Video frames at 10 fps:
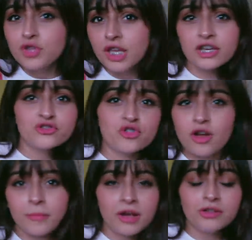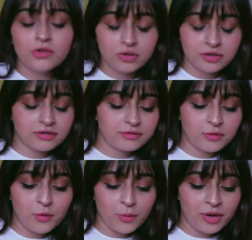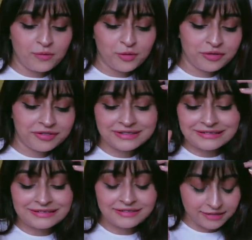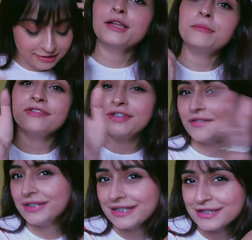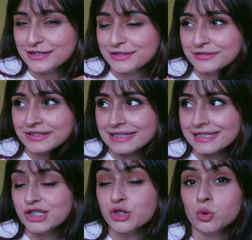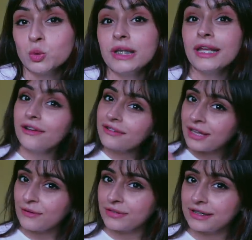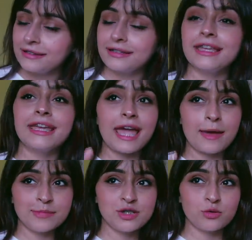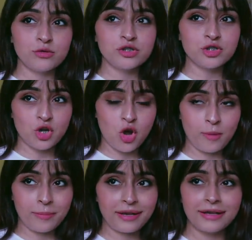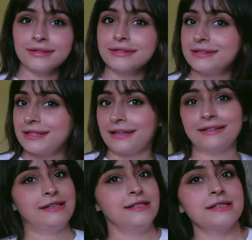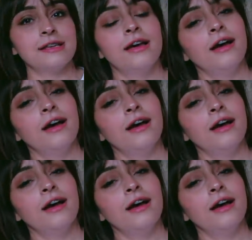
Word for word: K-drama look or whatever. My favorite thing to do is to layer them with a camisole top, it like this.